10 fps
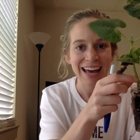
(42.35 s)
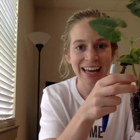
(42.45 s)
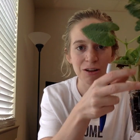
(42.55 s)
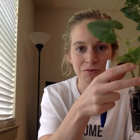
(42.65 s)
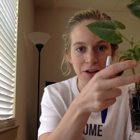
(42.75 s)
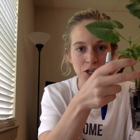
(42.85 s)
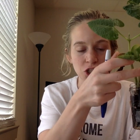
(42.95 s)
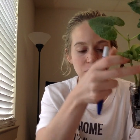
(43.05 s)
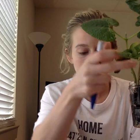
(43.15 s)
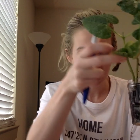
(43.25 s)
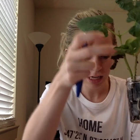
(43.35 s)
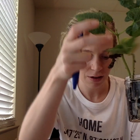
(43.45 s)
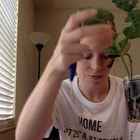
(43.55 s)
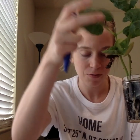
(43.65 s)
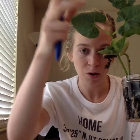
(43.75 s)
and eventually
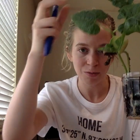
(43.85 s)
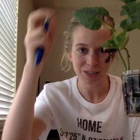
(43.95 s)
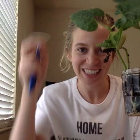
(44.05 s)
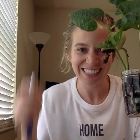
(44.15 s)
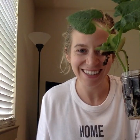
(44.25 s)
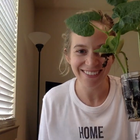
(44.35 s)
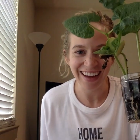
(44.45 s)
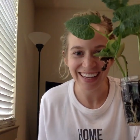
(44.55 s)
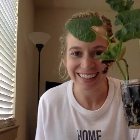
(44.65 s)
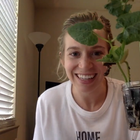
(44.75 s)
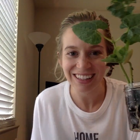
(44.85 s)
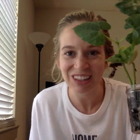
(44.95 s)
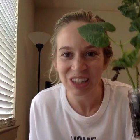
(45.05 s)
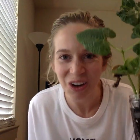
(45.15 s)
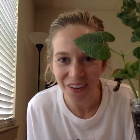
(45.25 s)
it formed into a
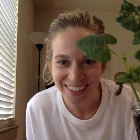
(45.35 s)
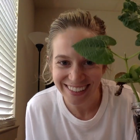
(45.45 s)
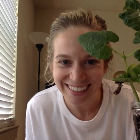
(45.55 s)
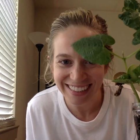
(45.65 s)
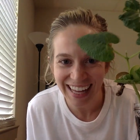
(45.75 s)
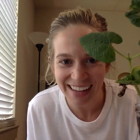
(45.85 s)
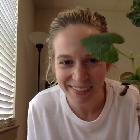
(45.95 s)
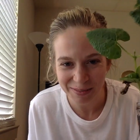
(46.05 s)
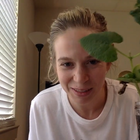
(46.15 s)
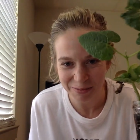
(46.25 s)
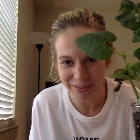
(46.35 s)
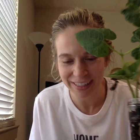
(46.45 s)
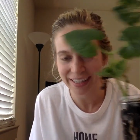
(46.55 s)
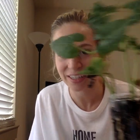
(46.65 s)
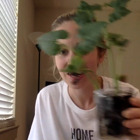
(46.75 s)
large lima bean
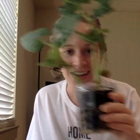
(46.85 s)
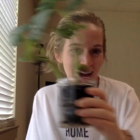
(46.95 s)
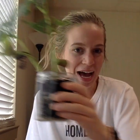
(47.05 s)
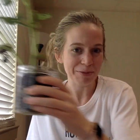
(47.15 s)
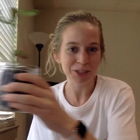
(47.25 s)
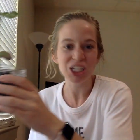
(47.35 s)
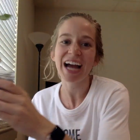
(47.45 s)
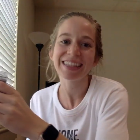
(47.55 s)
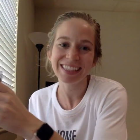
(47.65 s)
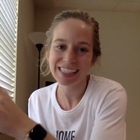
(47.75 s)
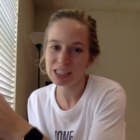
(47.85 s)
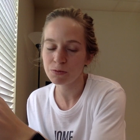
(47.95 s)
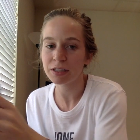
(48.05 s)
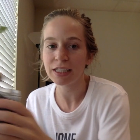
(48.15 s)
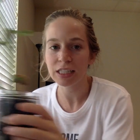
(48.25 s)
plant, which I think is
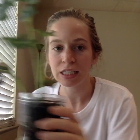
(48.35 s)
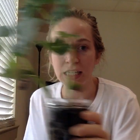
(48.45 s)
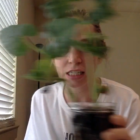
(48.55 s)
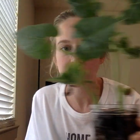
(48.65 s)
really neat.